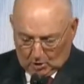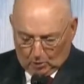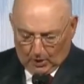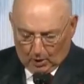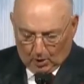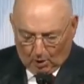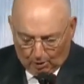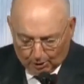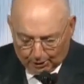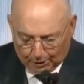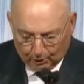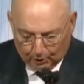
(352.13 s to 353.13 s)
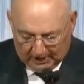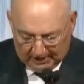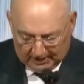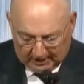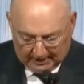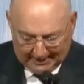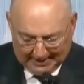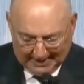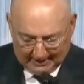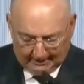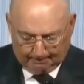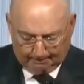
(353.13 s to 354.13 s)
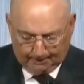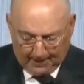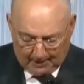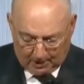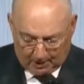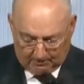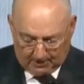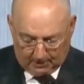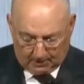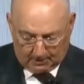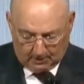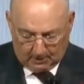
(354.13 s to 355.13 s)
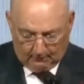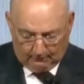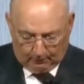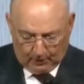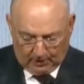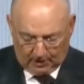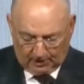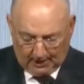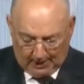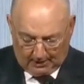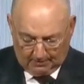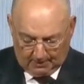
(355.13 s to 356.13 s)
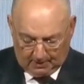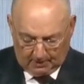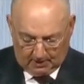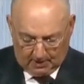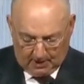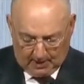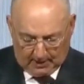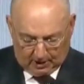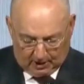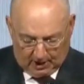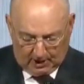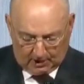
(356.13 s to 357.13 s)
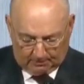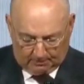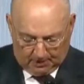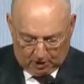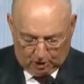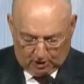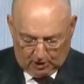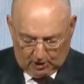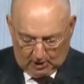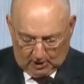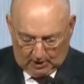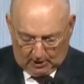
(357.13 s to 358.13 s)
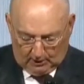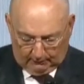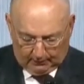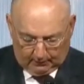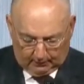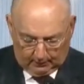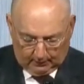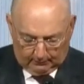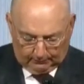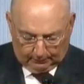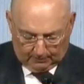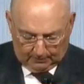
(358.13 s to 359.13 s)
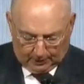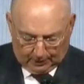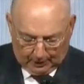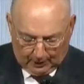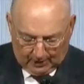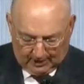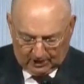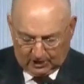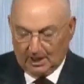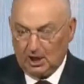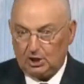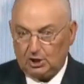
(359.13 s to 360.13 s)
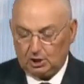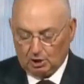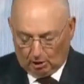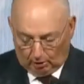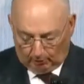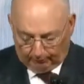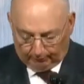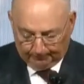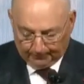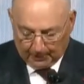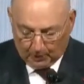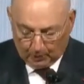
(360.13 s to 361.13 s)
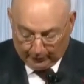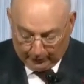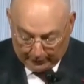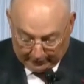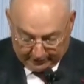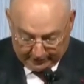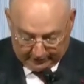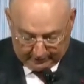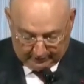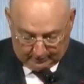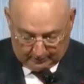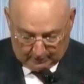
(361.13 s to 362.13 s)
We also need to gather punishments for incitement and hate speech, even from the early stage of words,